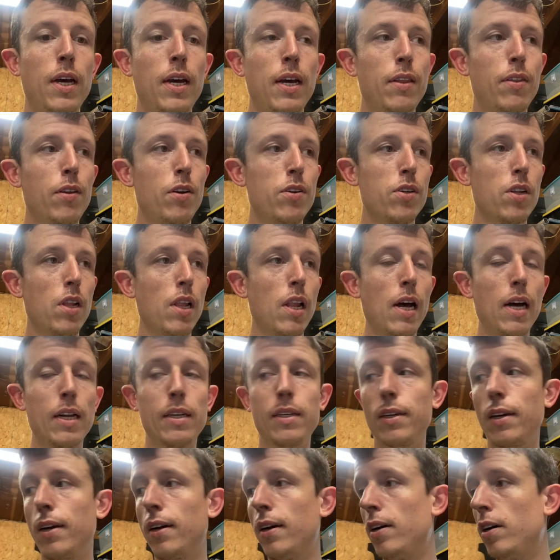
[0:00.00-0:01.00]
There's a lot to
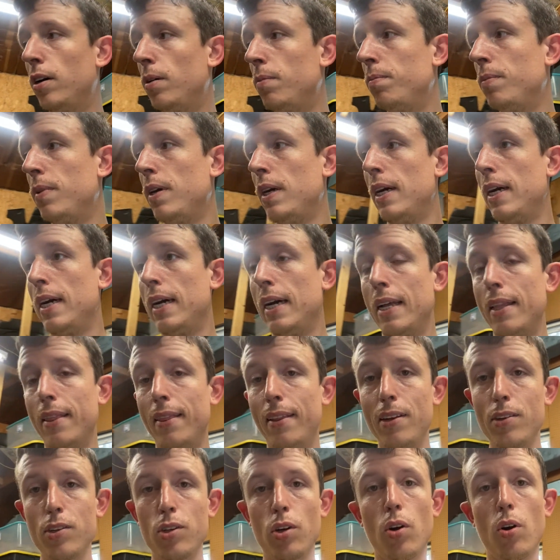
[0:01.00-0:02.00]
come.
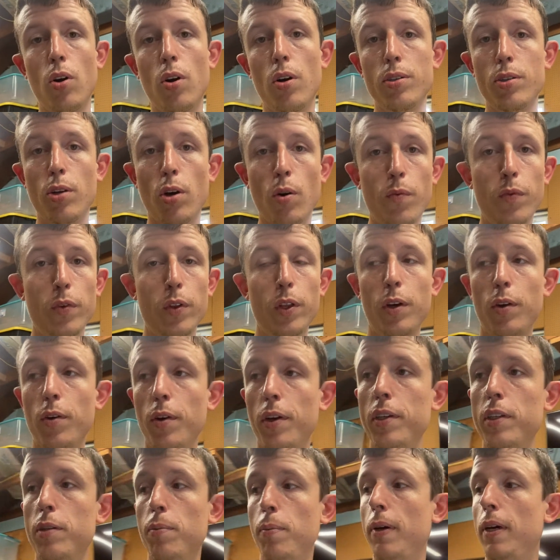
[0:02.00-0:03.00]
This car is hopefully
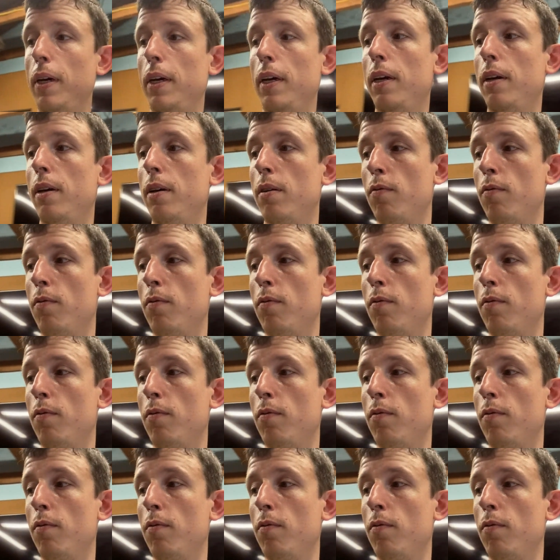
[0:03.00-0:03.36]
going to be